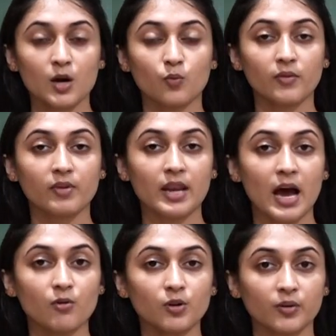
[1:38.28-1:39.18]
We will
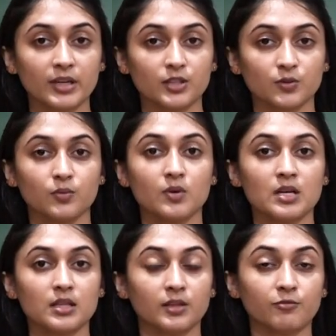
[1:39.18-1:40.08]
now look into
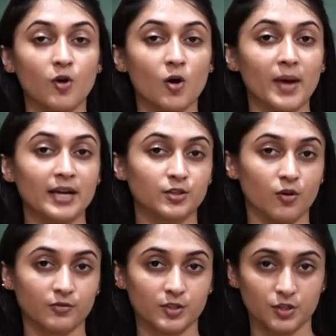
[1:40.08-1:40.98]
the format
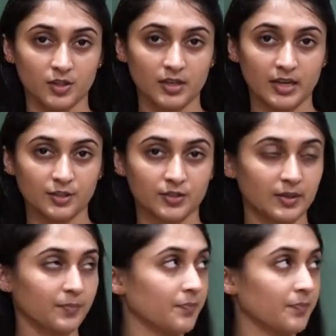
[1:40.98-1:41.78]
of the journal entry.